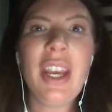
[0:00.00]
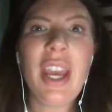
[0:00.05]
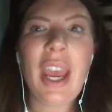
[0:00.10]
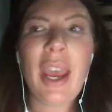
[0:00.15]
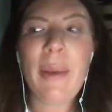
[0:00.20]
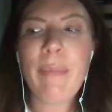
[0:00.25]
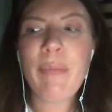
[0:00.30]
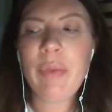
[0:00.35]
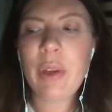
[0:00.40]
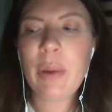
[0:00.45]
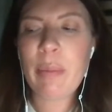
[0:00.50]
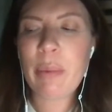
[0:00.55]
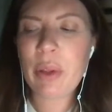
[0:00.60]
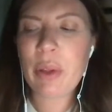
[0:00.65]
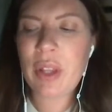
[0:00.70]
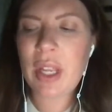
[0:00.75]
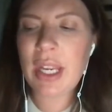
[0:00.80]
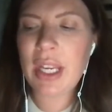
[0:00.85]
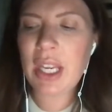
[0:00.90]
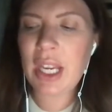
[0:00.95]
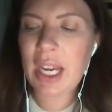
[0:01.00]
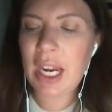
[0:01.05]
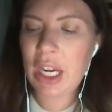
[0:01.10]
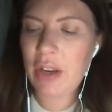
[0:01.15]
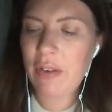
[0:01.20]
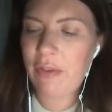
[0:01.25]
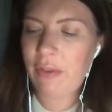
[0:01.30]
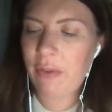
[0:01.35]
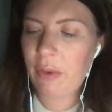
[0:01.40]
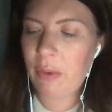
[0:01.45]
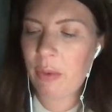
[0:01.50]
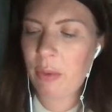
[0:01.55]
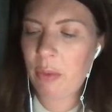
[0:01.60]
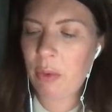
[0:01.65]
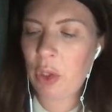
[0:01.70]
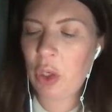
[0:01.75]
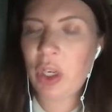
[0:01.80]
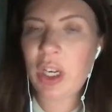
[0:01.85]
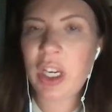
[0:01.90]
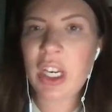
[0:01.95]
But then you kind of
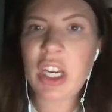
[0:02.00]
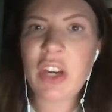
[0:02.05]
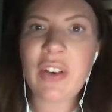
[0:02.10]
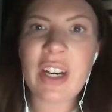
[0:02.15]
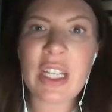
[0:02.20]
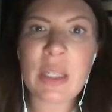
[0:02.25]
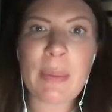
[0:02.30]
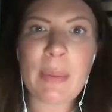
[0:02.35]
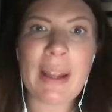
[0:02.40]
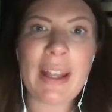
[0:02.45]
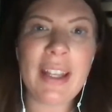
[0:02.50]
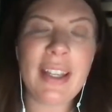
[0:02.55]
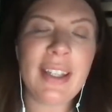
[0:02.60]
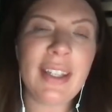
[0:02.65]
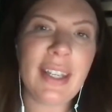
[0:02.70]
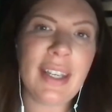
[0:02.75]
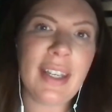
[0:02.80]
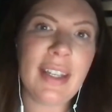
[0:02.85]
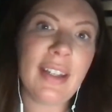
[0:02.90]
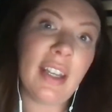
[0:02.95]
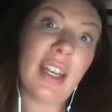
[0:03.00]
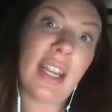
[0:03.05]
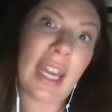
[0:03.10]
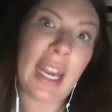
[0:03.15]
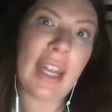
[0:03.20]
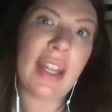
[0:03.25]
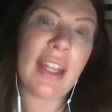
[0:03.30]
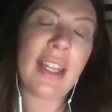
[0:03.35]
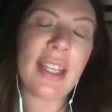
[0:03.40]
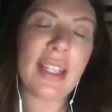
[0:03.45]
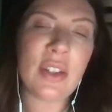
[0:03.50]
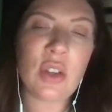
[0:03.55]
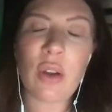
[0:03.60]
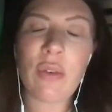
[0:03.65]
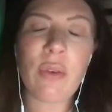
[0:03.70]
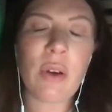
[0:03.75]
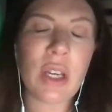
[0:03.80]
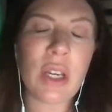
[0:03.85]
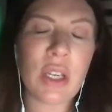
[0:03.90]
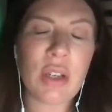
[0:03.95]
look at your expenses, and again, the
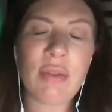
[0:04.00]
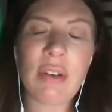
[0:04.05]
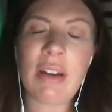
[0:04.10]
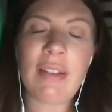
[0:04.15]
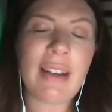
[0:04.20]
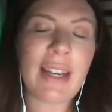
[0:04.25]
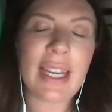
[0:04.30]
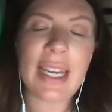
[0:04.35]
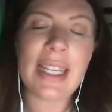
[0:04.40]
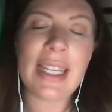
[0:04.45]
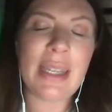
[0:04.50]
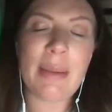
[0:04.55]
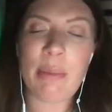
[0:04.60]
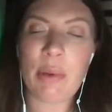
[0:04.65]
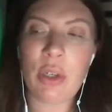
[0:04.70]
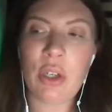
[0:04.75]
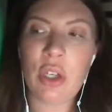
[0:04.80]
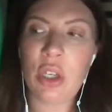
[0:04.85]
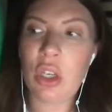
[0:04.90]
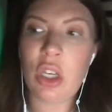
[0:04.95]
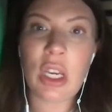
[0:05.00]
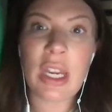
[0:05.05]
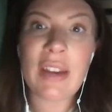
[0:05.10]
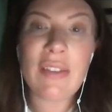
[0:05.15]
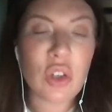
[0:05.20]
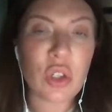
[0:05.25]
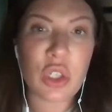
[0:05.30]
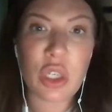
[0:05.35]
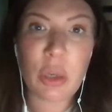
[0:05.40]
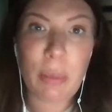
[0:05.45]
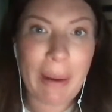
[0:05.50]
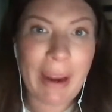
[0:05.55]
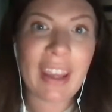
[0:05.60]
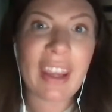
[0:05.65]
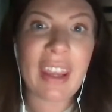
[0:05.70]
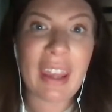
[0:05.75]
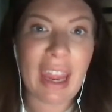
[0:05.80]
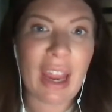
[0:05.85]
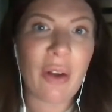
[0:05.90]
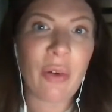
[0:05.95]
software is really easy, but even just your bank
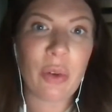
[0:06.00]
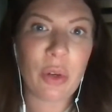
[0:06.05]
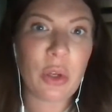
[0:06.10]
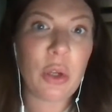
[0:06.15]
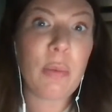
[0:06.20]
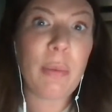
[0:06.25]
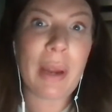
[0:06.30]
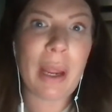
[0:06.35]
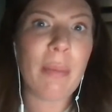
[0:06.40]
account, your